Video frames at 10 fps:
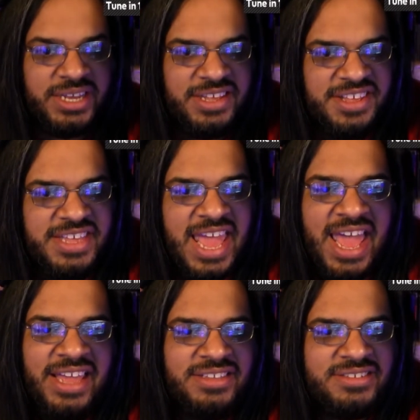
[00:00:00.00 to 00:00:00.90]
Unique.
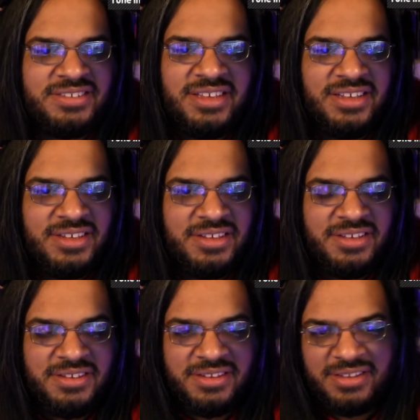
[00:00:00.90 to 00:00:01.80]
He doesn't have
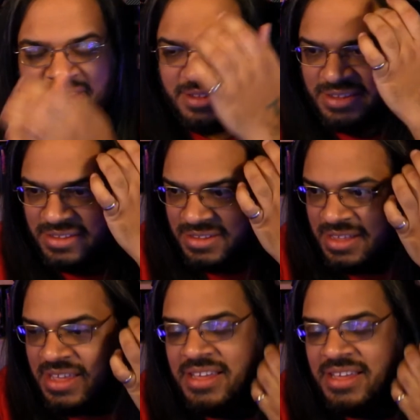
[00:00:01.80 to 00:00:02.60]
any unique music.